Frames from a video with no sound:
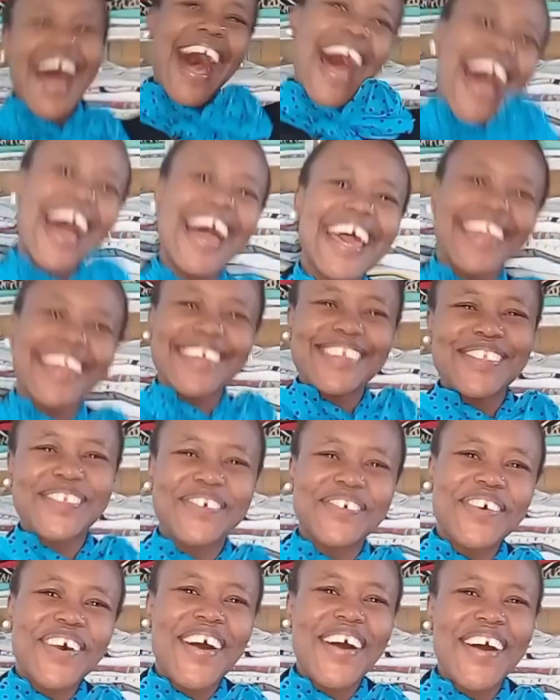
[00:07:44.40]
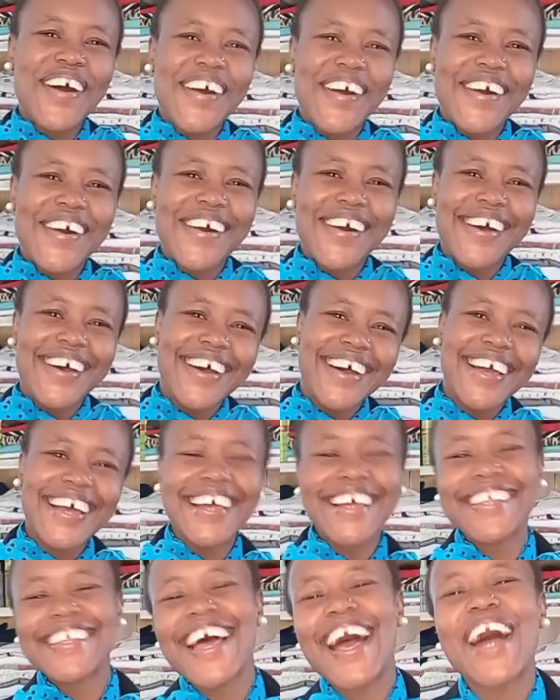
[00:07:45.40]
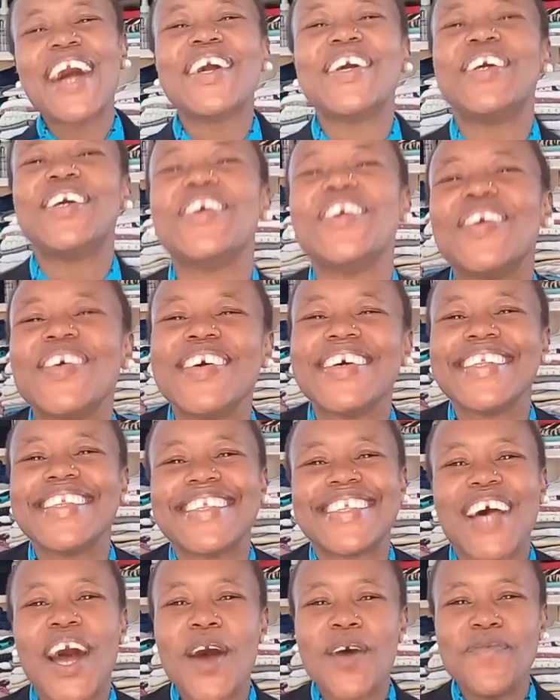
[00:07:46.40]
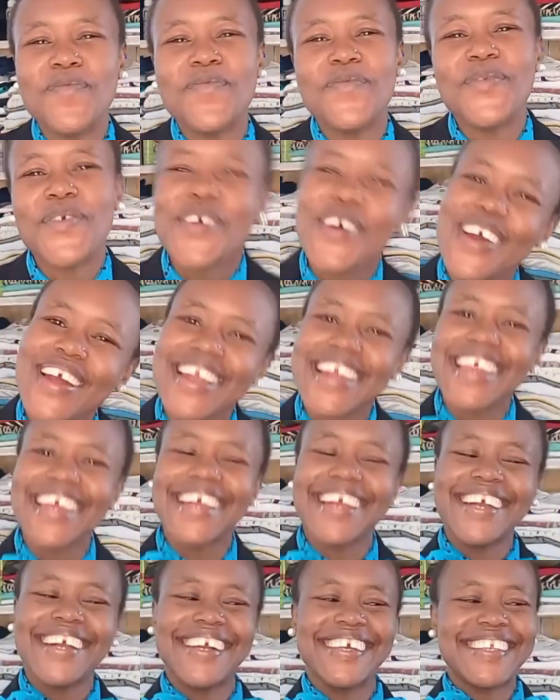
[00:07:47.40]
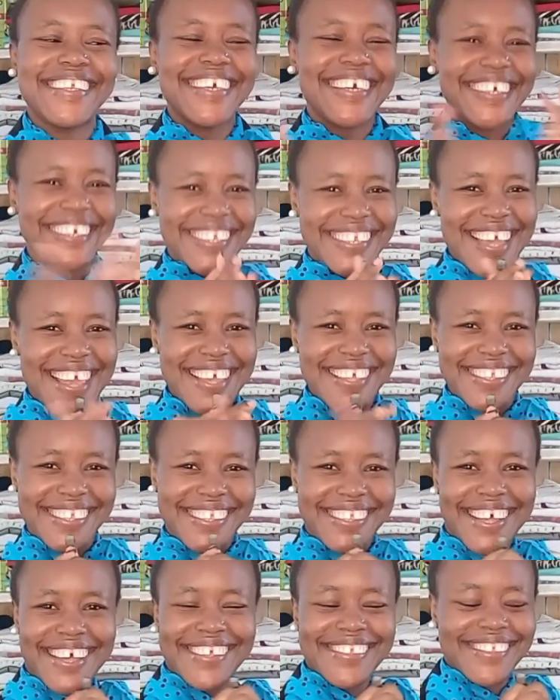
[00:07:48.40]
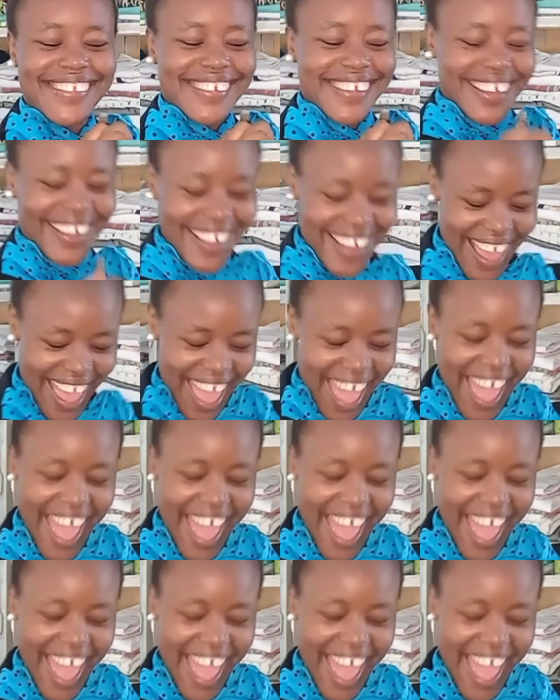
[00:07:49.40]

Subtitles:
Hi, the squad! Good morning! Today is Thursday